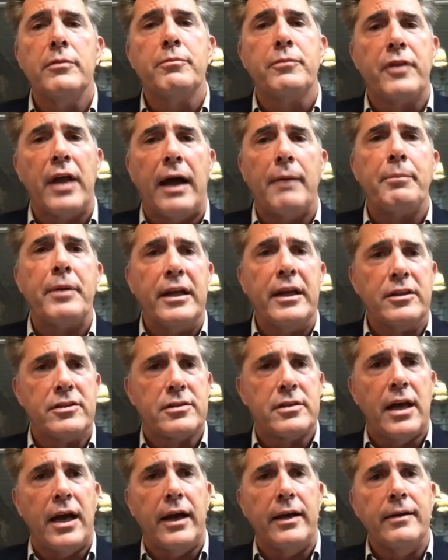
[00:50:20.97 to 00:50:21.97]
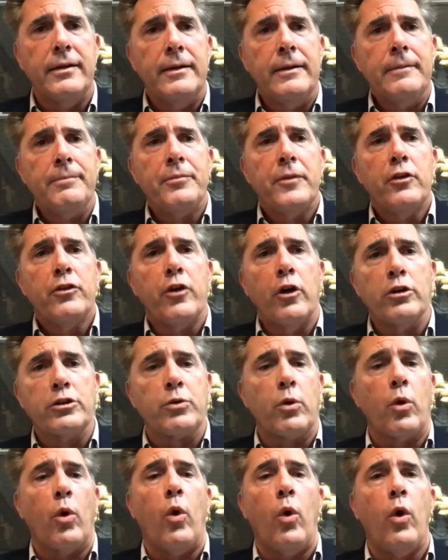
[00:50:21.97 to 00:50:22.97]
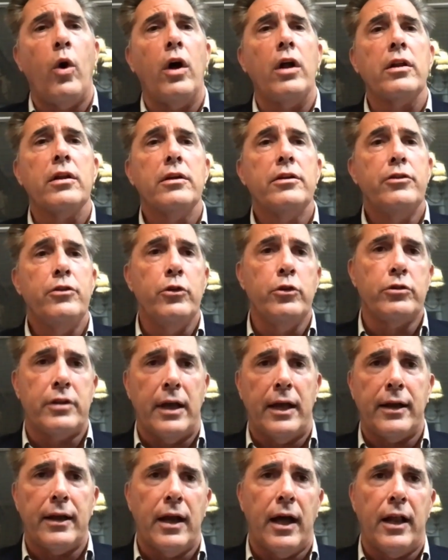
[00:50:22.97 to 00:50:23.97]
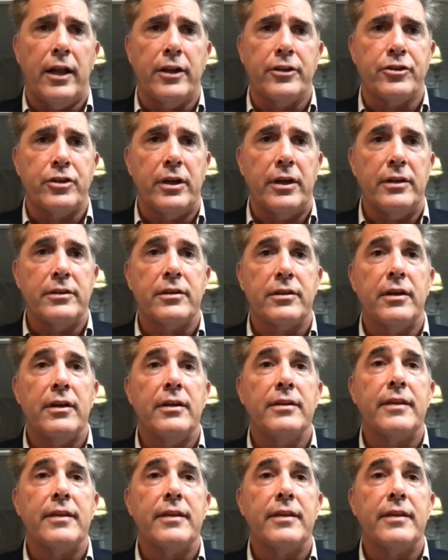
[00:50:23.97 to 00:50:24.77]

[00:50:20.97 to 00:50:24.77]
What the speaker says: that being said, those were all new technologies